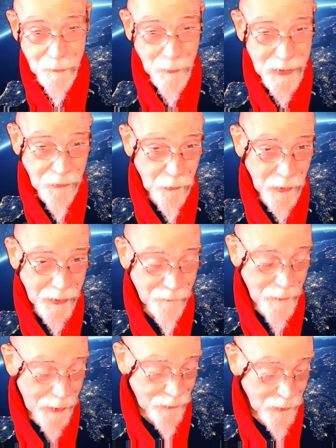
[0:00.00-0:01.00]
administrative
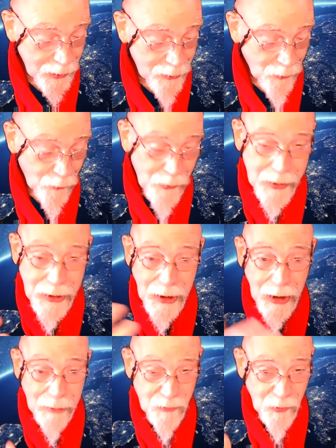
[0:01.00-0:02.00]
matter. It only
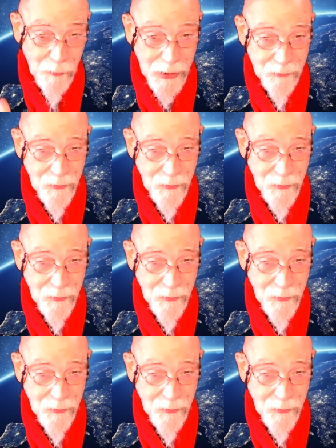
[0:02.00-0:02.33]
came to my